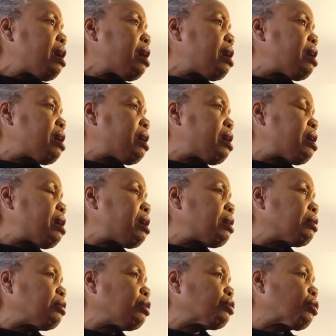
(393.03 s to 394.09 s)

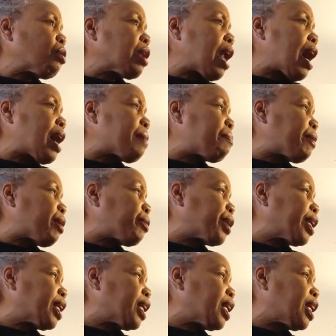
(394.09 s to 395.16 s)
little library
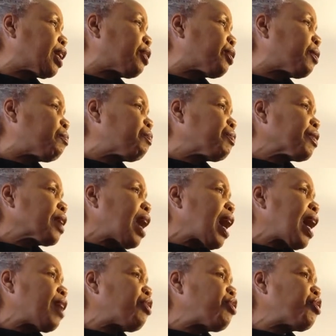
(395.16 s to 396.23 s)
here.
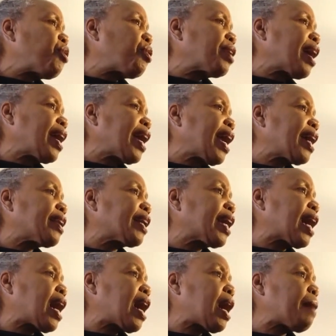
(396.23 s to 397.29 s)
I thought I had a
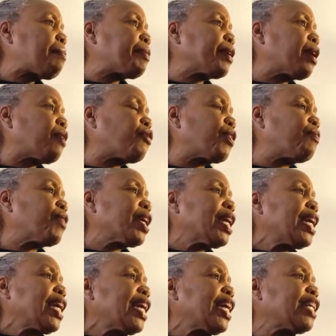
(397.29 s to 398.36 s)
copy of it.
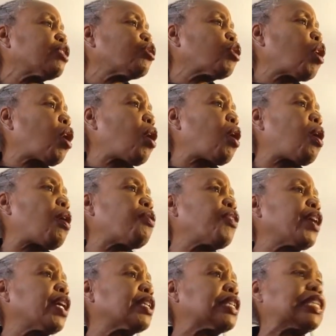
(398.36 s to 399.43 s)
It's called
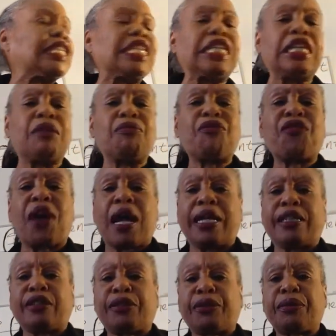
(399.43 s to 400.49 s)
the Synonym
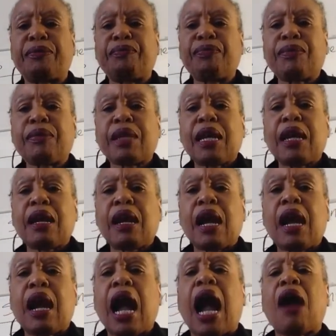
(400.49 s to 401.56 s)
Finder.
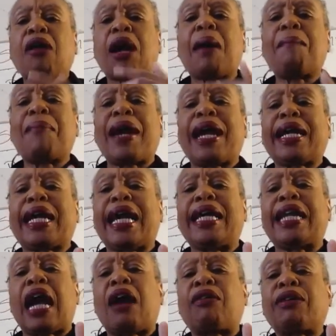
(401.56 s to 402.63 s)
I'll come back
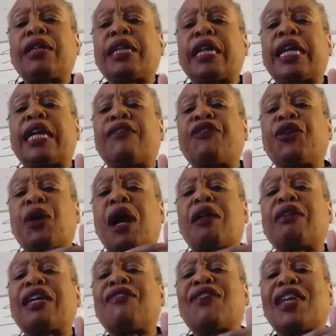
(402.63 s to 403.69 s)
and I'll
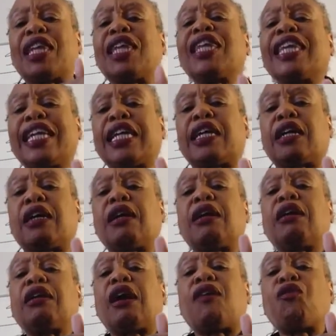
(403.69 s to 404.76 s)
leave a link
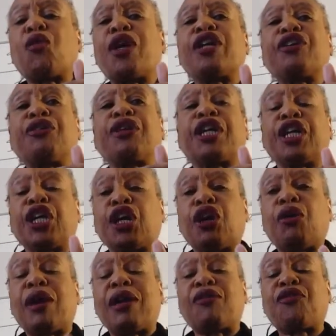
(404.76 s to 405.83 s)
of where you can
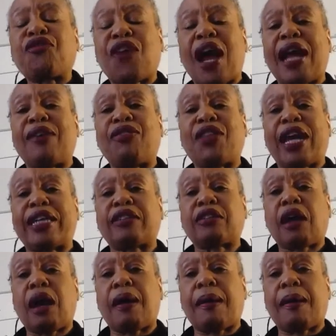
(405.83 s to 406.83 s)
go and find that.